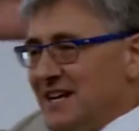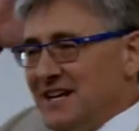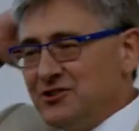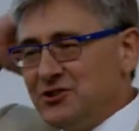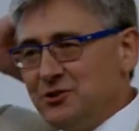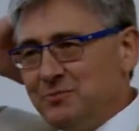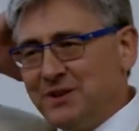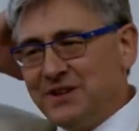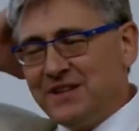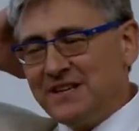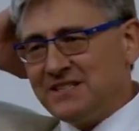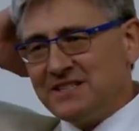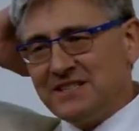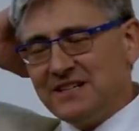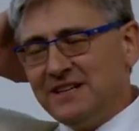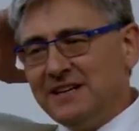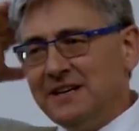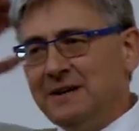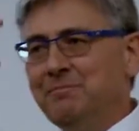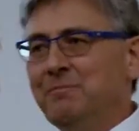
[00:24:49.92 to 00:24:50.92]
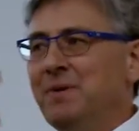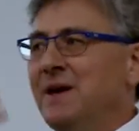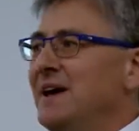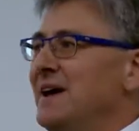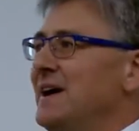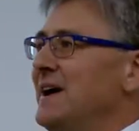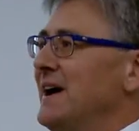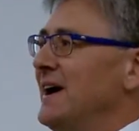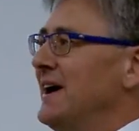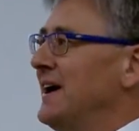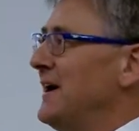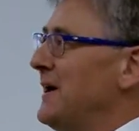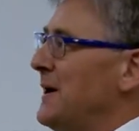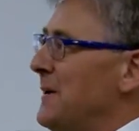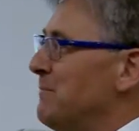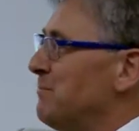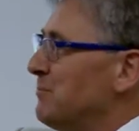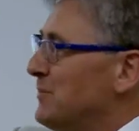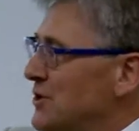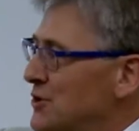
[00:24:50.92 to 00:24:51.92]
century, but this time
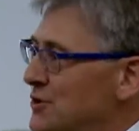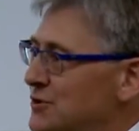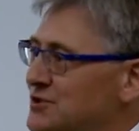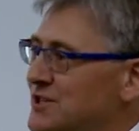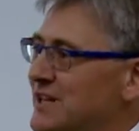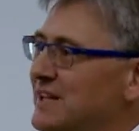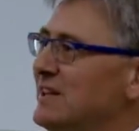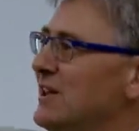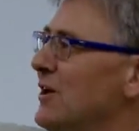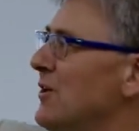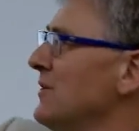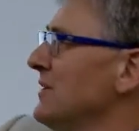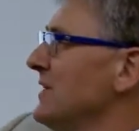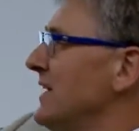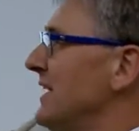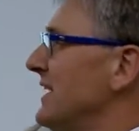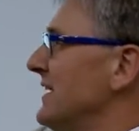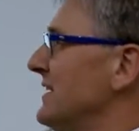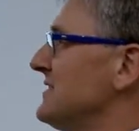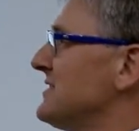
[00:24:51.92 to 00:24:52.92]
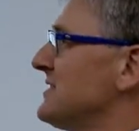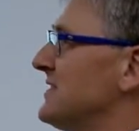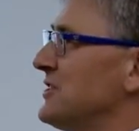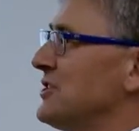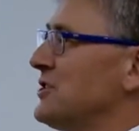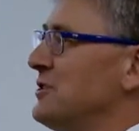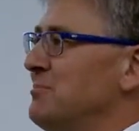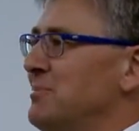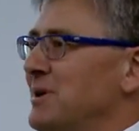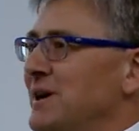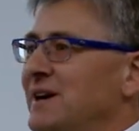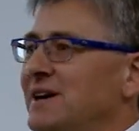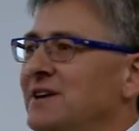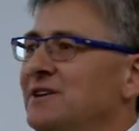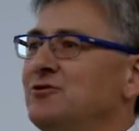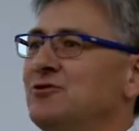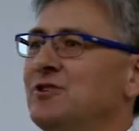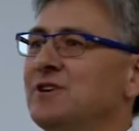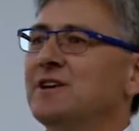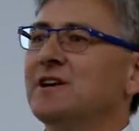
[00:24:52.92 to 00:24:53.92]
using long lines that can be
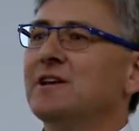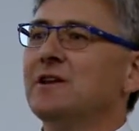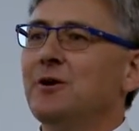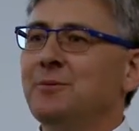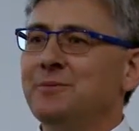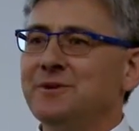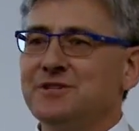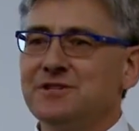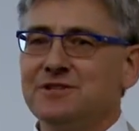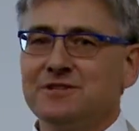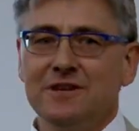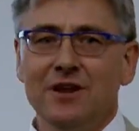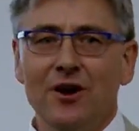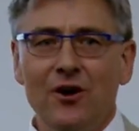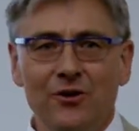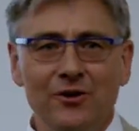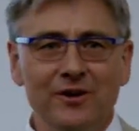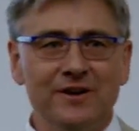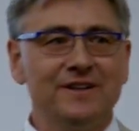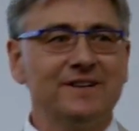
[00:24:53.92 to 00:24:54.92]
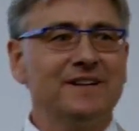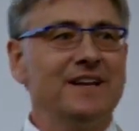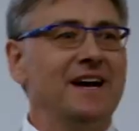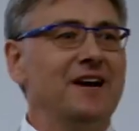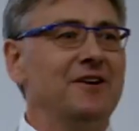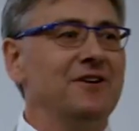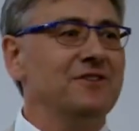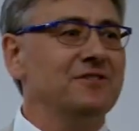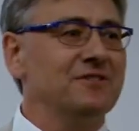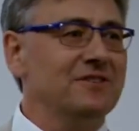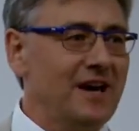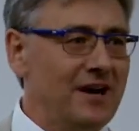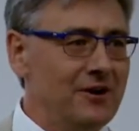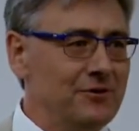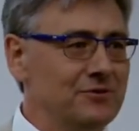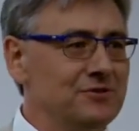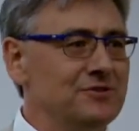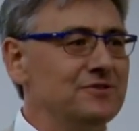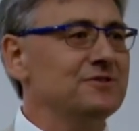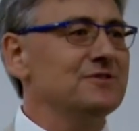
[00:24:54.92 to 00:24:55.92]
100 kilometers long and carry
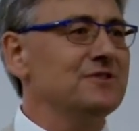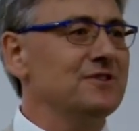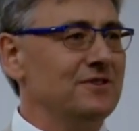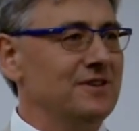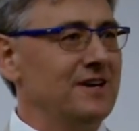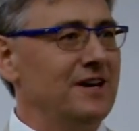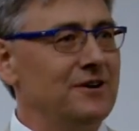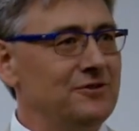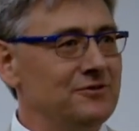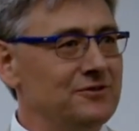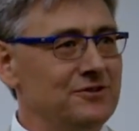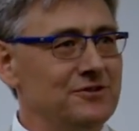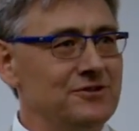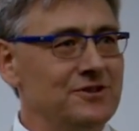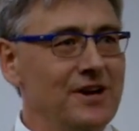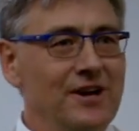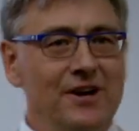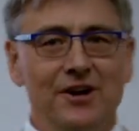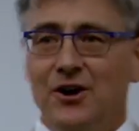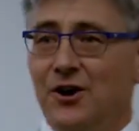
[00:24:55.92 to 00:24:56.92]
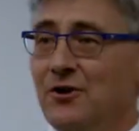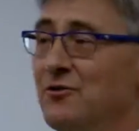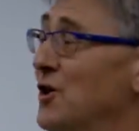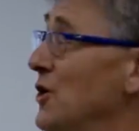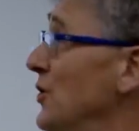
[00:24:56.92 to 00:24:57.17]
thousands and thousands of